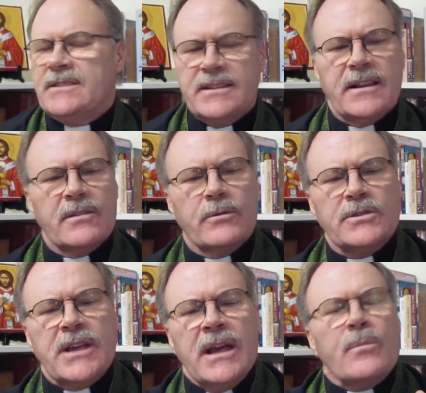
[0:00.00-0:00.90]
In other
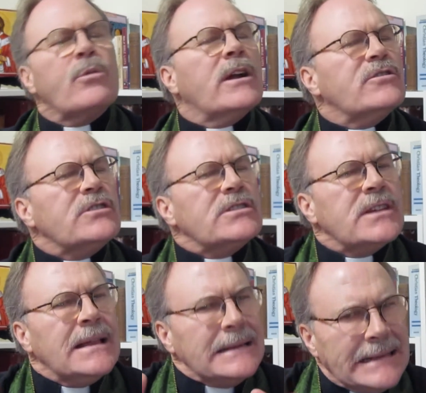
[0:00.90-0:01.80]
words, precious
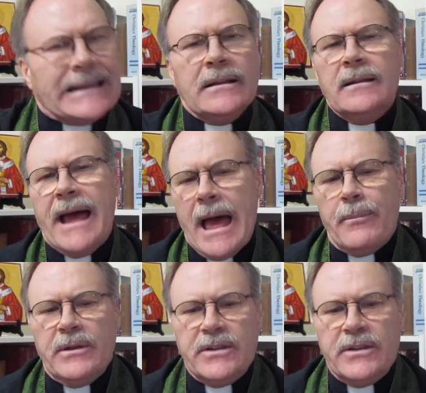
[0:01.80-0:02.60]
little happened